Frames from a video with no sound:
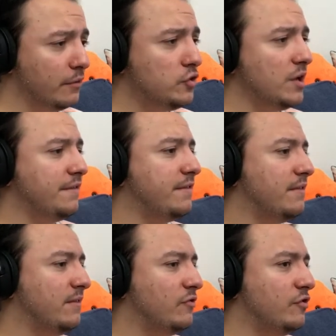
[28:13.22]
So
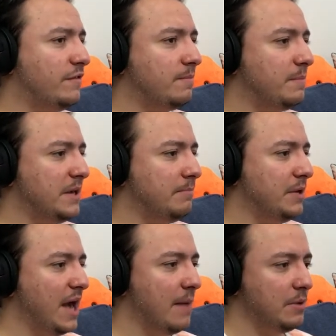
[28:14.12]
just
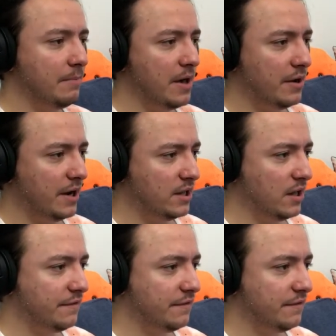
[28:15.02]
be happy about it, I